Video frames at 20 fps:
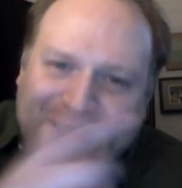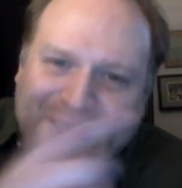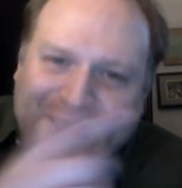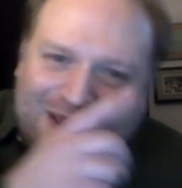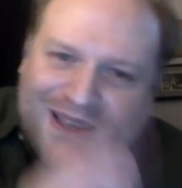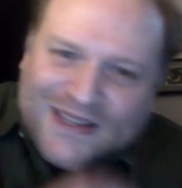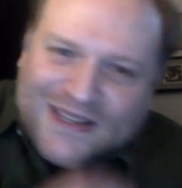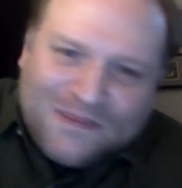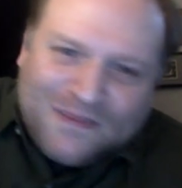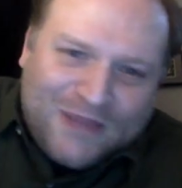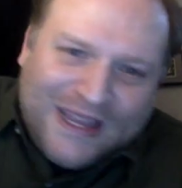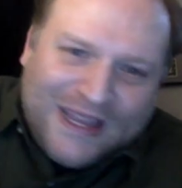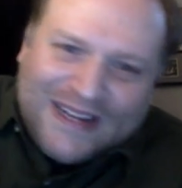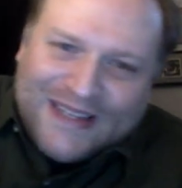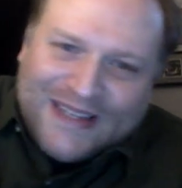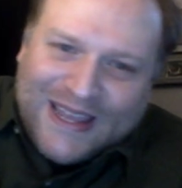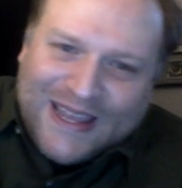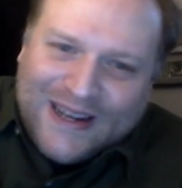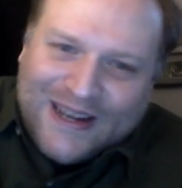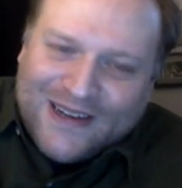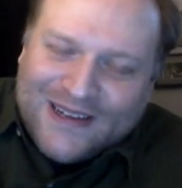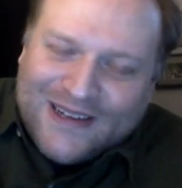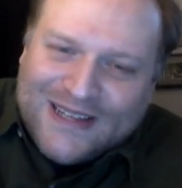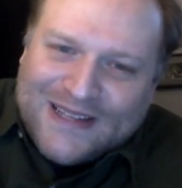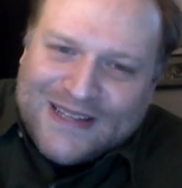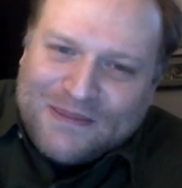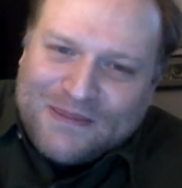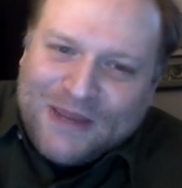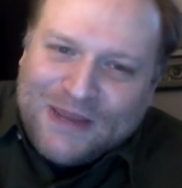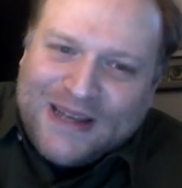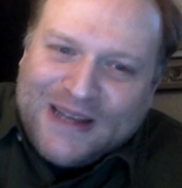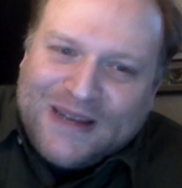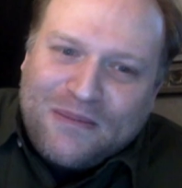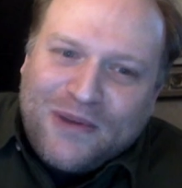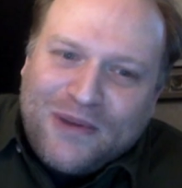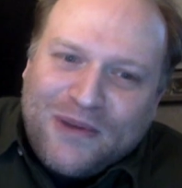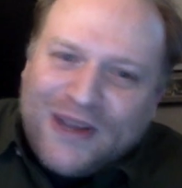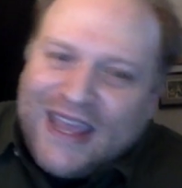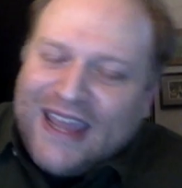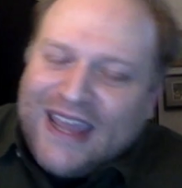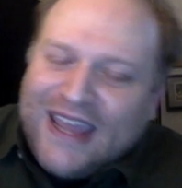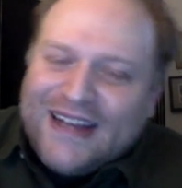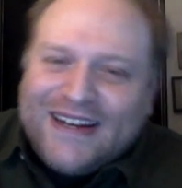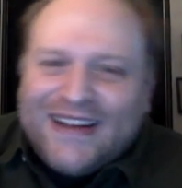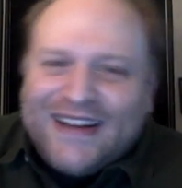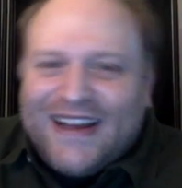Explained later. Explained in book 8.